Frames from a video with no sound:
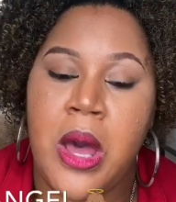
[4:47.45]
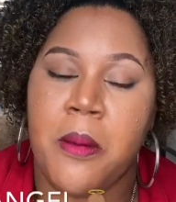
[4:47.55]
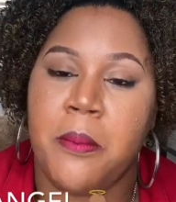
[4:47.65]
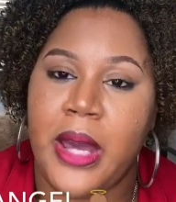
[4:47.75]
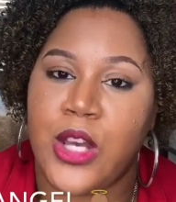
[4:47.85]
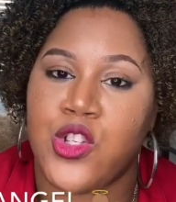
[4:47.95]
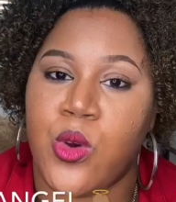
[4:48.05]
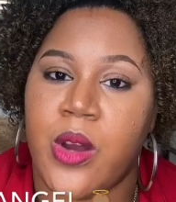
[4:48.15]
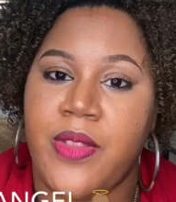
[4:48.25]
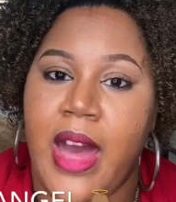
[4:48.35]
make
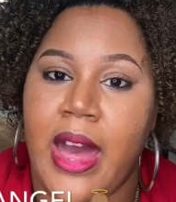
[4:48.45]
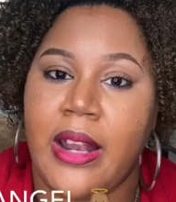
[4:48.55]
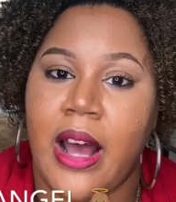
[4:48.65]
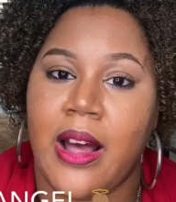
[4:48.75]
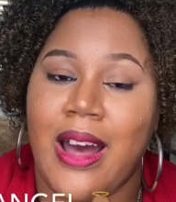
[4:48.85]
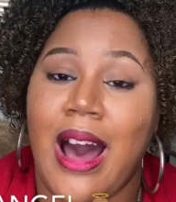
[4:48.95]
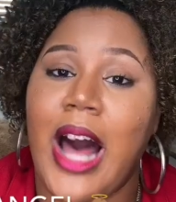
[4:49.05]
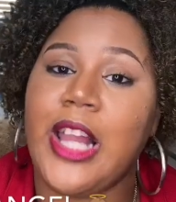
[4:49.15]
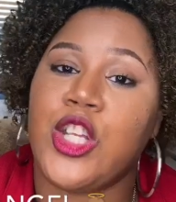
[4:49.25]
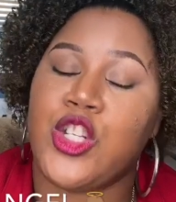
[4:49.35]
sure that
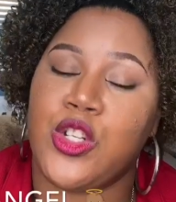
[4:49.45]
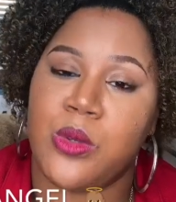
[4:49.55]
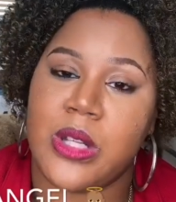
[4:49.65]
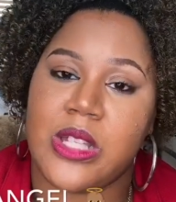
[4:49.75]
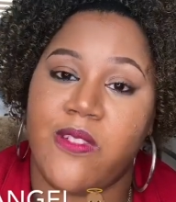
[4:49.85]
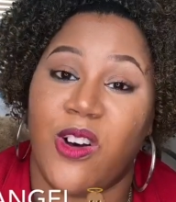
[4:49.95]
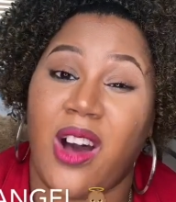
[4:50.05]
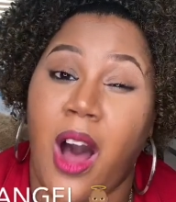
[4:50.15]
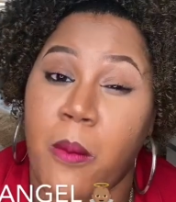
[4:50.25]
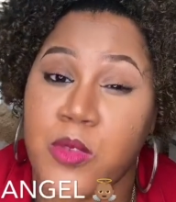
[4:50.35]
college students feel
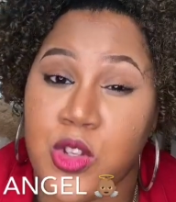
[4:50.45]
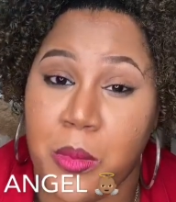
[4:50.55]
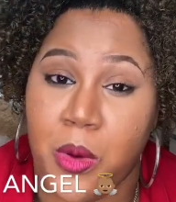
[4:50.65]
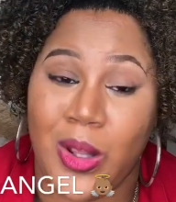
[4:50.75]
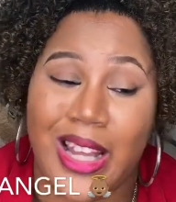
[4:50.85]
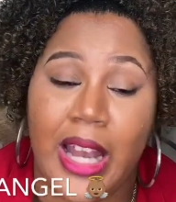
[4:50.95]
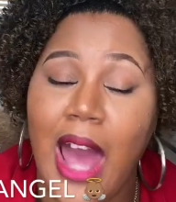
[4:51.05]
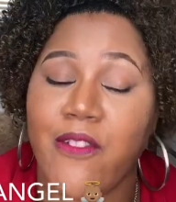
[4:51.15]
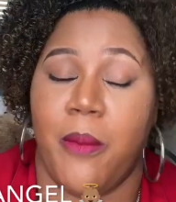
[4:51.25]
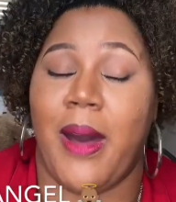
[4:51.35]
comfortable, and
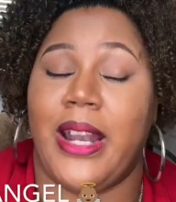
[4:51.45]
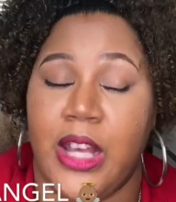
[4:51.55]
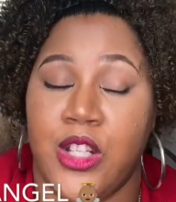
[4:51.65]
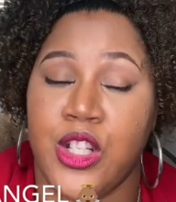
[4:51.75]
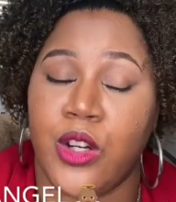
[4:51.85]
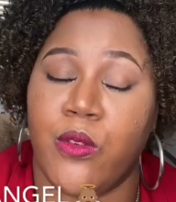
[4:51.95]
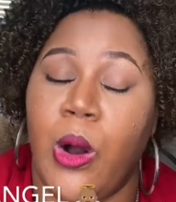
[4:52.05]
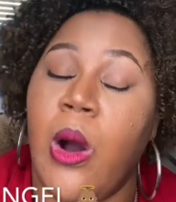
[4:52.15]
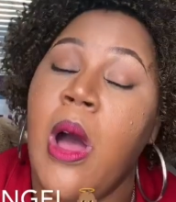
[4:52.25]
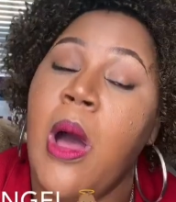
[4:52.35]
everybody in general,